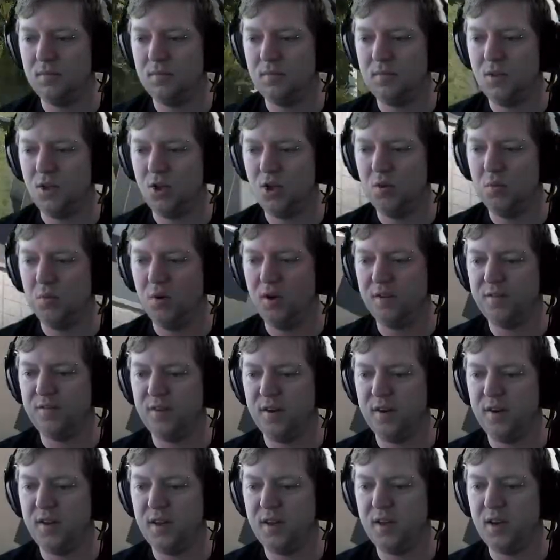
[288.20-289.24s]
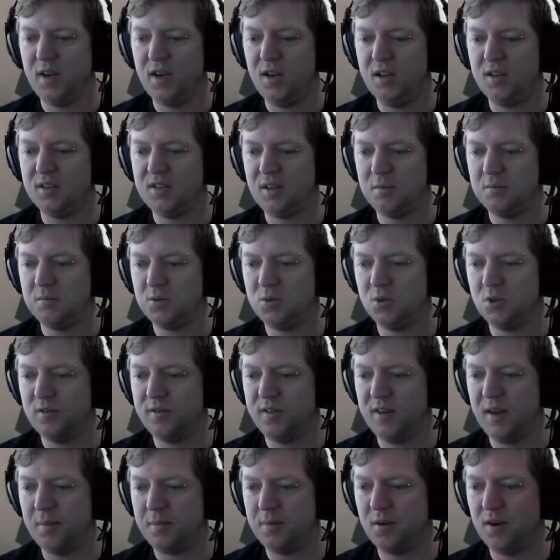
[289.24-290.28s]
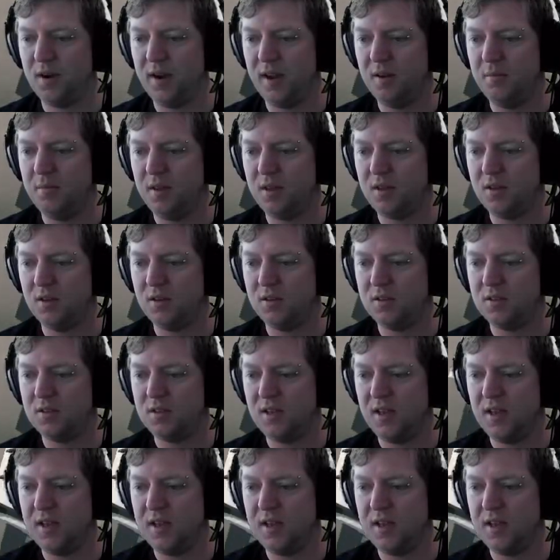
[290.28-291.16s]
You, my friend, are going to need some sort of an upgrade because